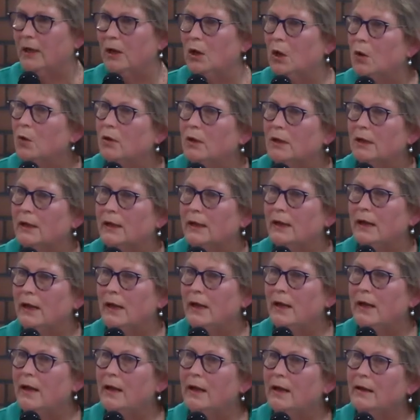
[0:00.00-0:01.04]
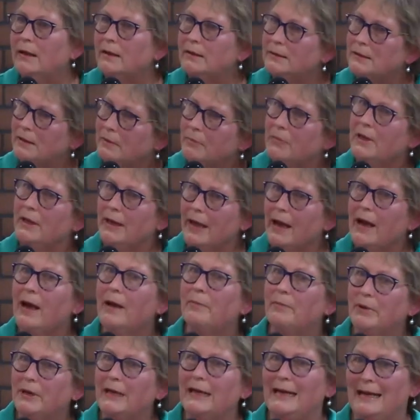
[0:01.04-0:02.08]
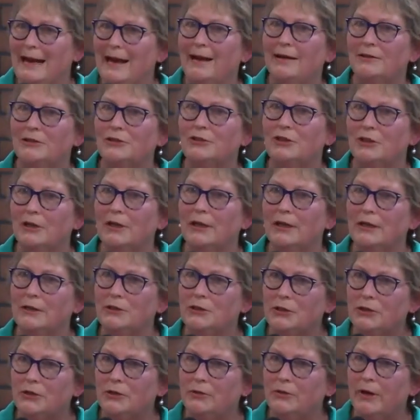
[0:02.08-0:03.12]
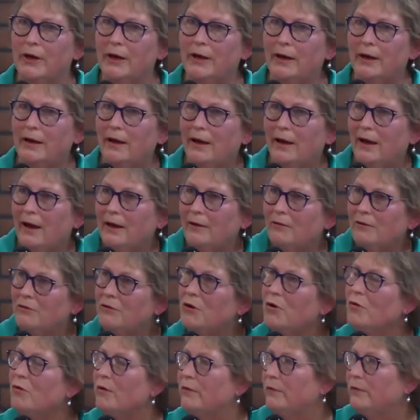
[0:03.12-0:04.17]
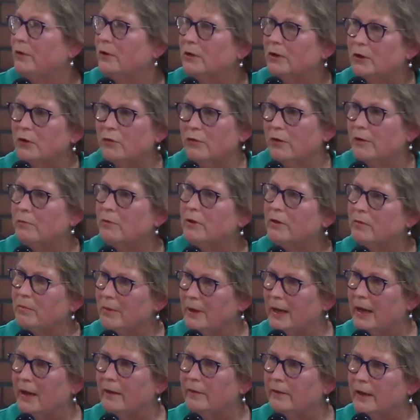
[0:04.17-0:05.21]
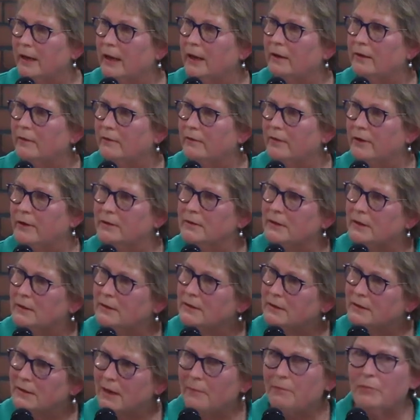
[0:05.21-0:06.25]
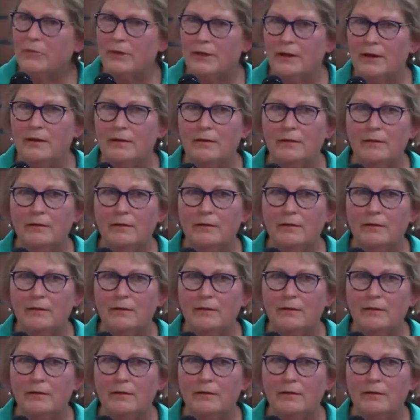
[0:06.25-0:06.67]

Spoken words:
locally, and something happening nationally too. And I don't know if you'll agree with me at the end of this, that something,